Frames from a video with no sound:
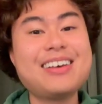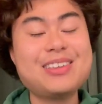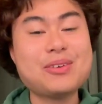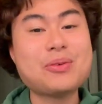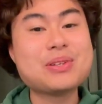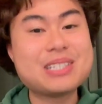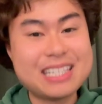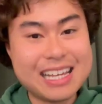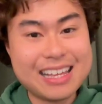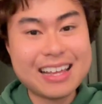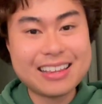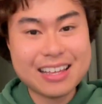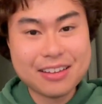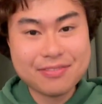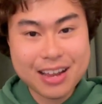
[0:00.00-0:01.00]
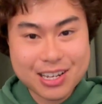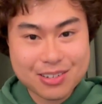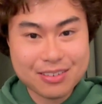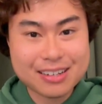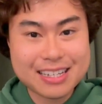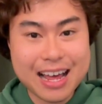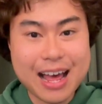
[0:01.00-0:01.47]
you will see that the
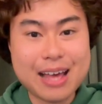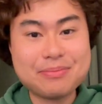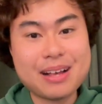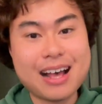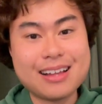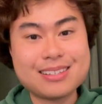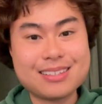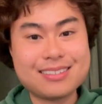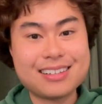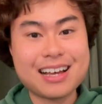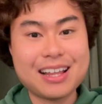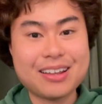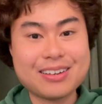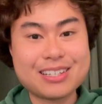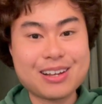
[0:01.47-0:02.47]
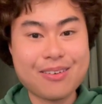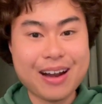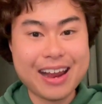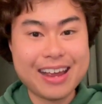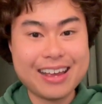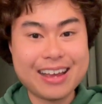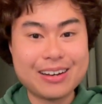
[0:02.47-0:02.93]
adventurer type has colors
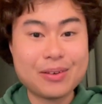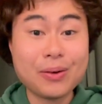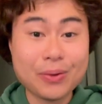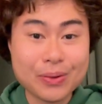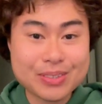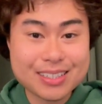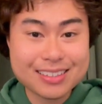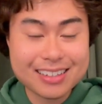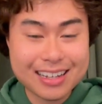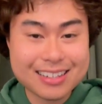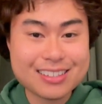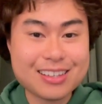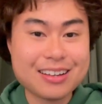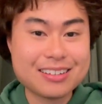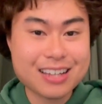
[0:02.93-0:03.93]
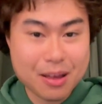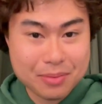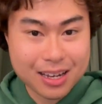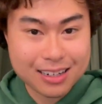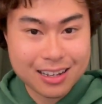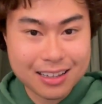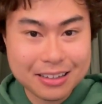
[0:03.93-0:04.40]
gray and gold as their
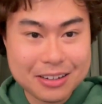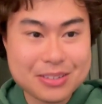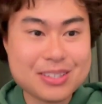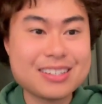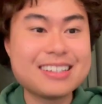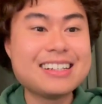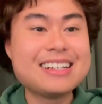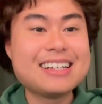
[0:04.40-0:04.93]
dominant colors.